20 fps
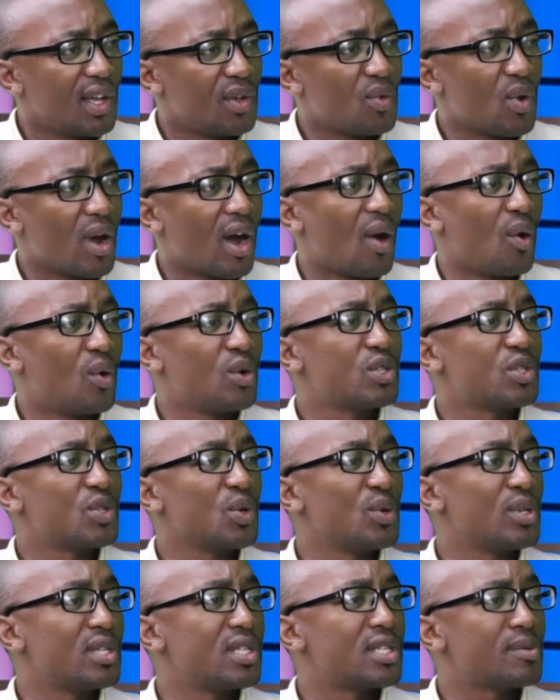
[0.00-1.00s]
You are also
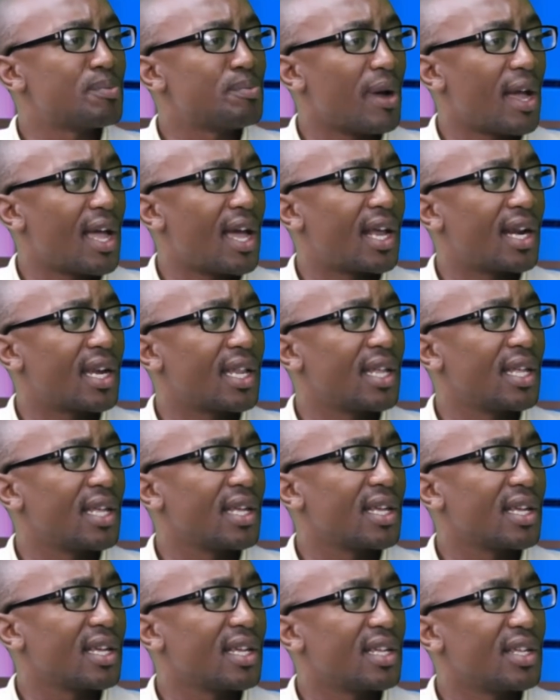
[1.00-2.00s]

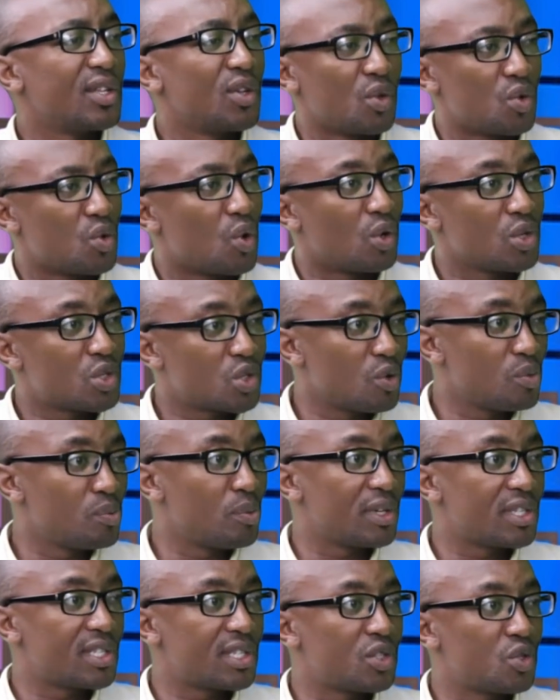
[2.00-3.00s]
inspiring. You also
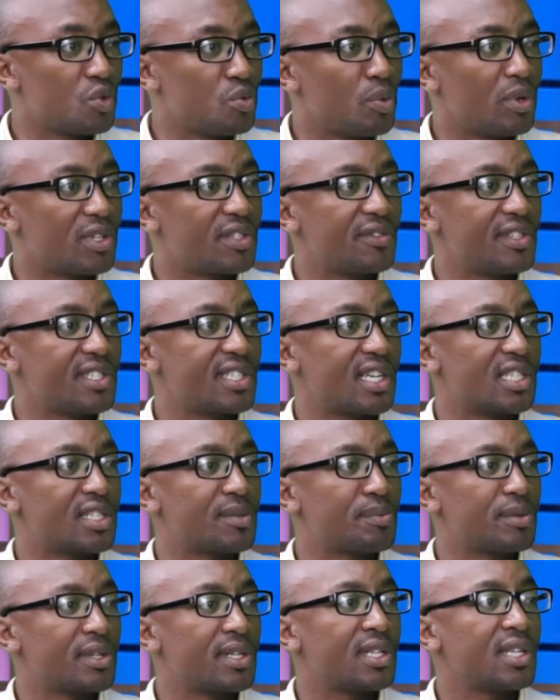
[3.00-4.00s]
do motivational
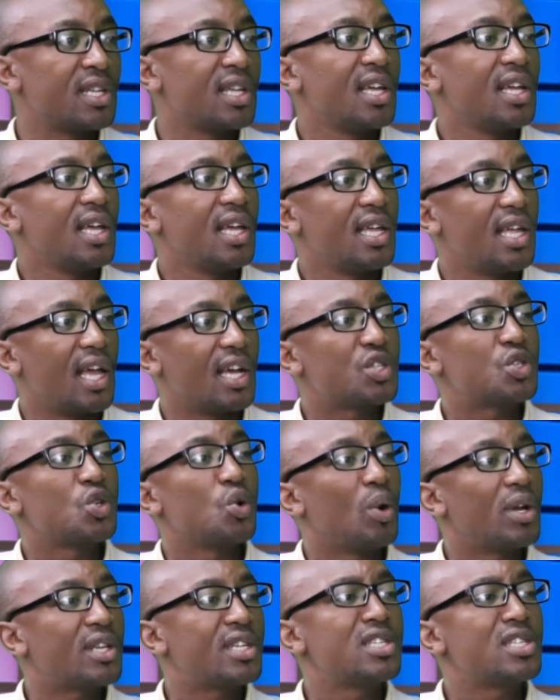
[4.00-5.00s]
speaking. Yeah. So
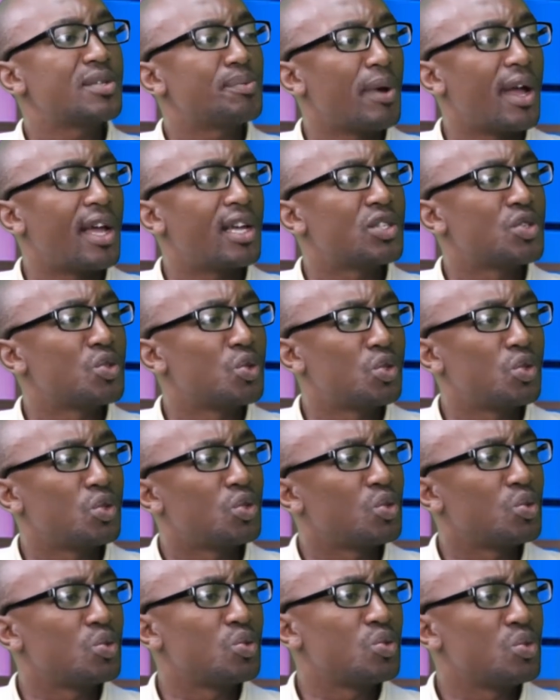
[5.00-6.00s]
what inspires you to
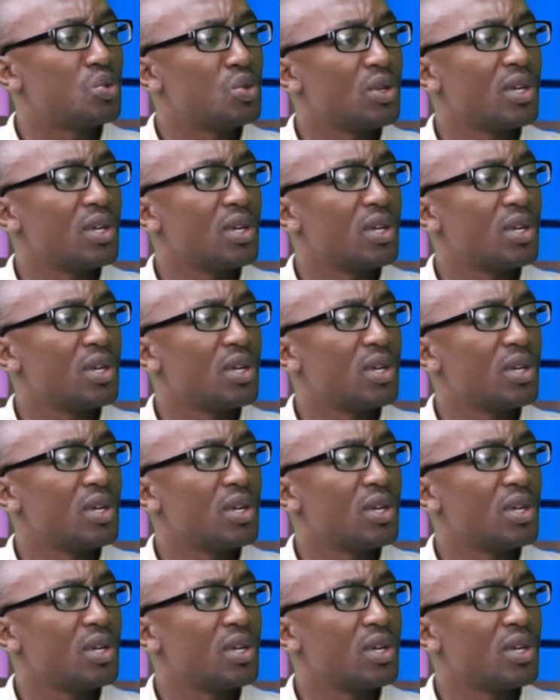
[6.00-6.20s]
do?